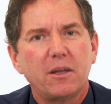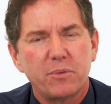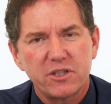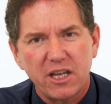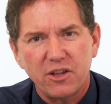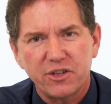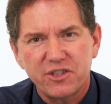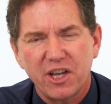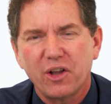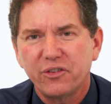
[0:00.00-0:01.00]
the particular
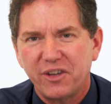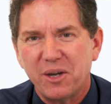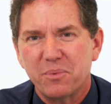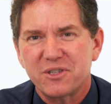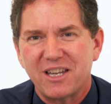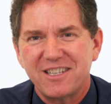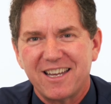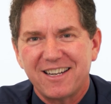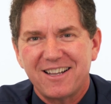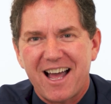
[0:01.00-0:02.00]
skills that you're presenting
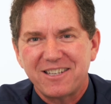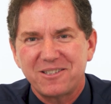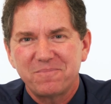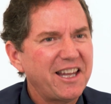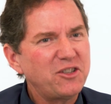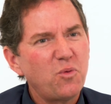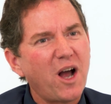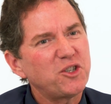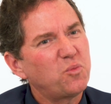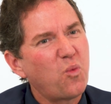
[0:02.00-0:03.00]
in class. Let's
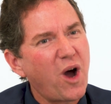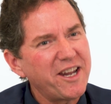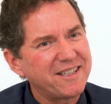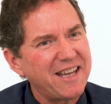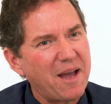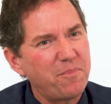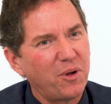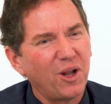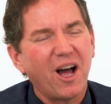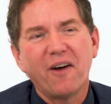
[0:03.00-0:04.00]
watch one
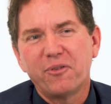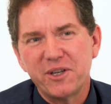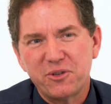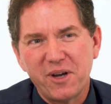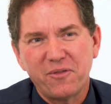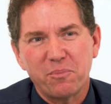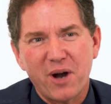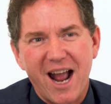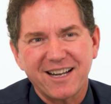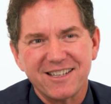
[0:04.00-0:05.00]
example of retrieval
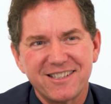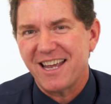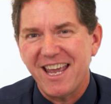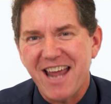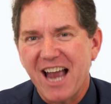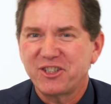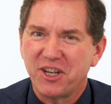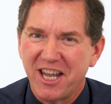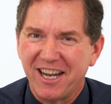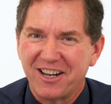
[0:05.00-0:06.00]
practice in
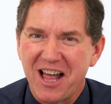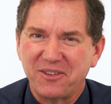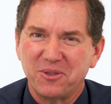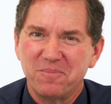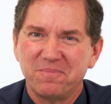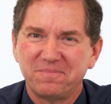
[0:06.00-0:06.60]
action in a classroom.